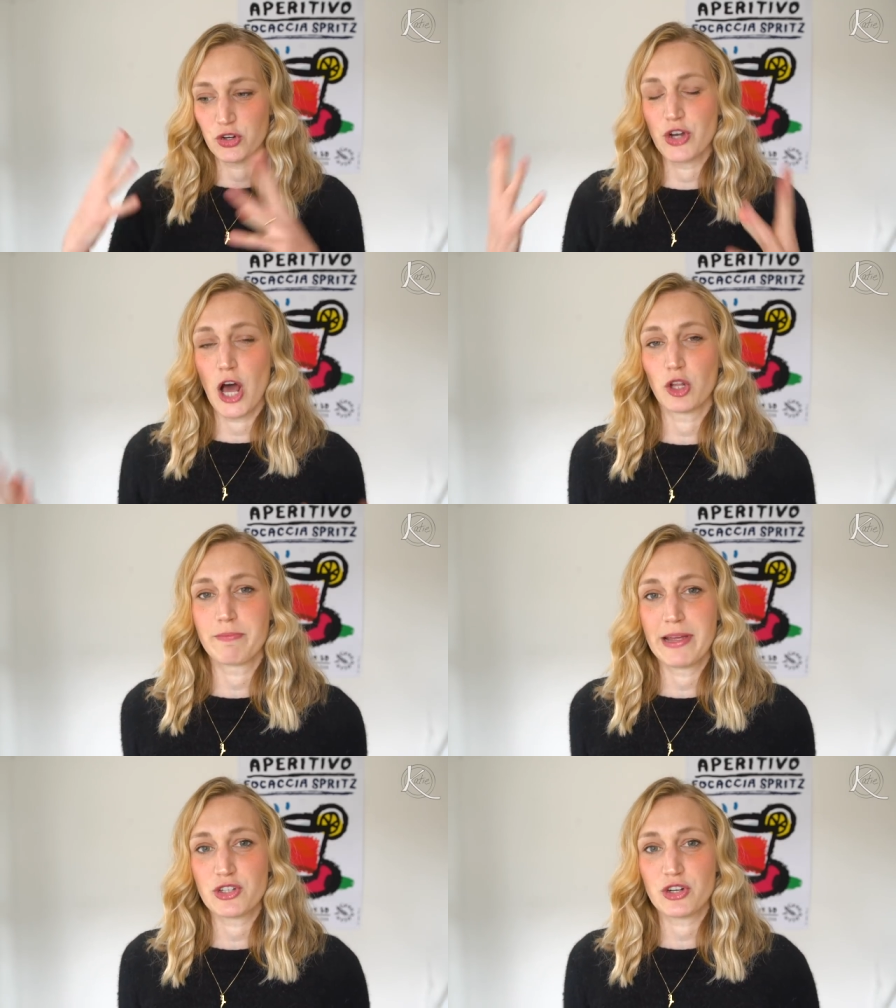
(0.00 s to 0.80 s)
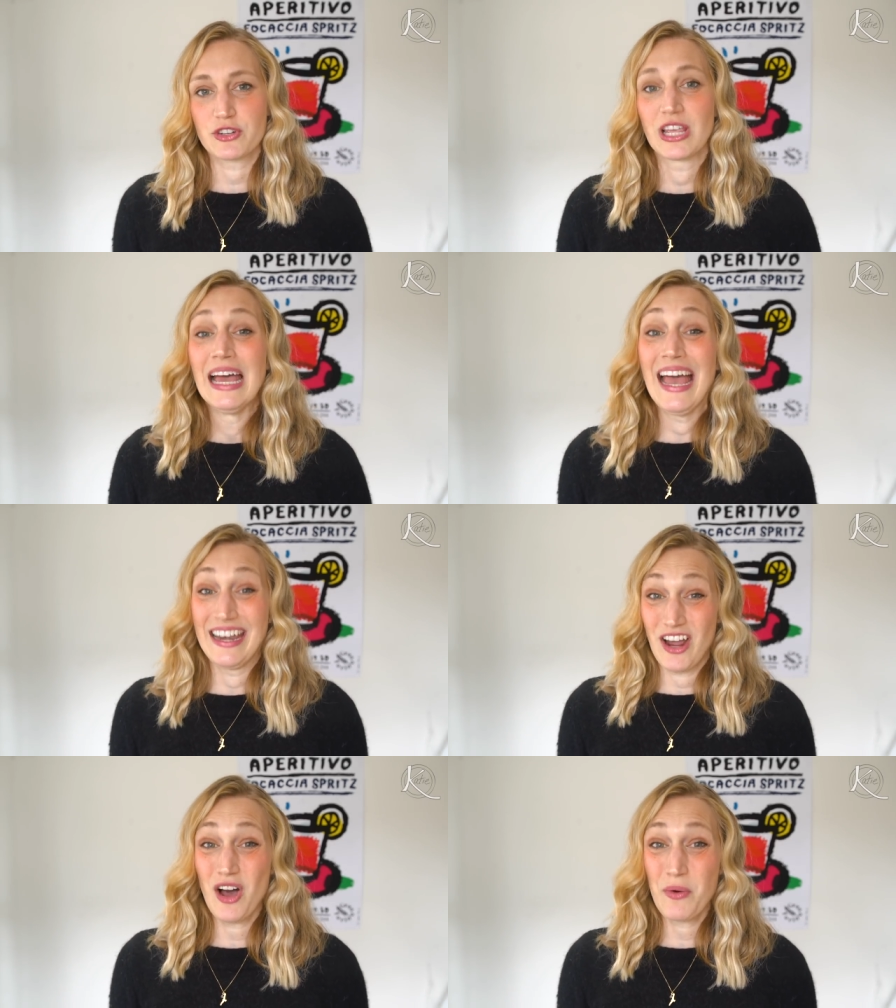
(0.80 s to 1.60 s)
your dollar pitchers
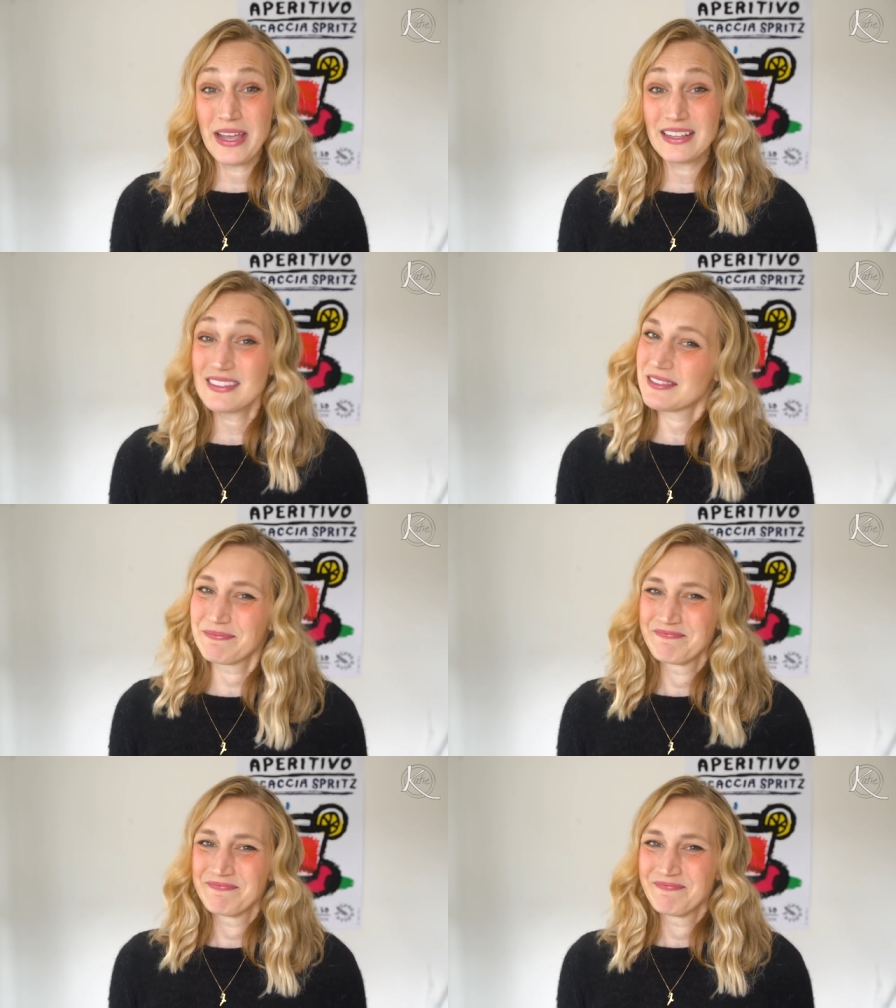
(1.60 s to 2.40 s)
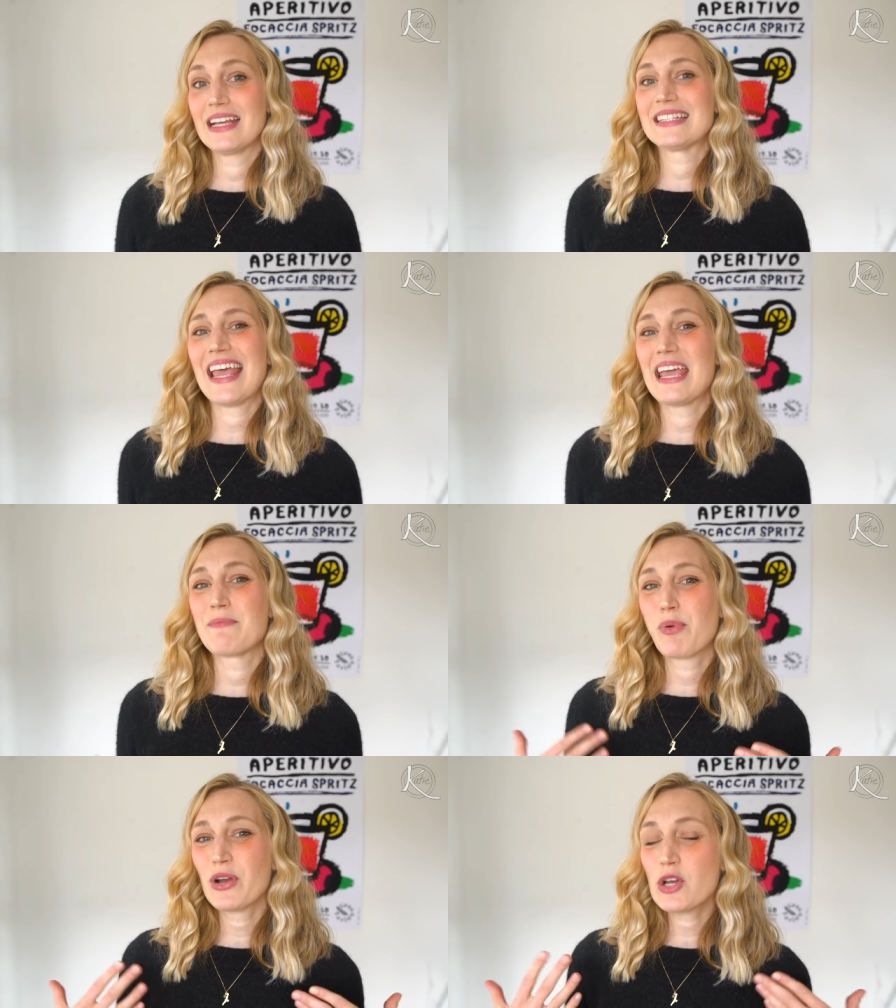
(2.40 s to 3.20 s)
and hot wings. It's
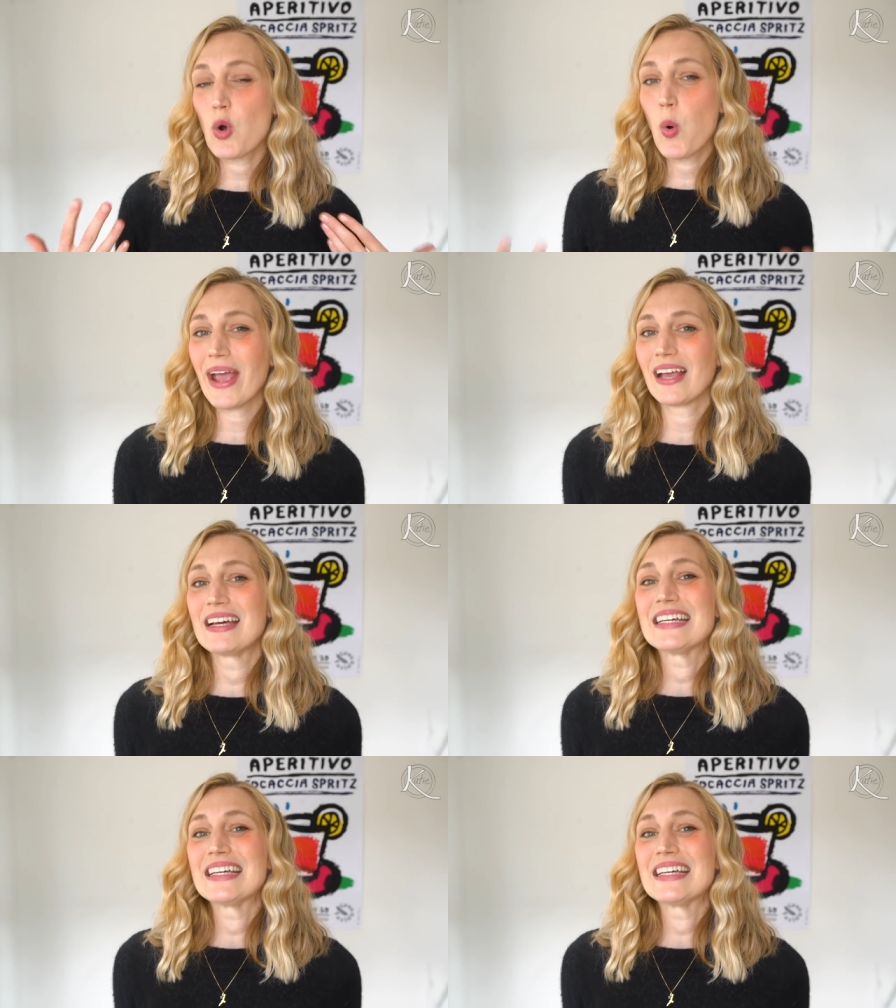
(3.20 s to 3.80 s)
a pretty quick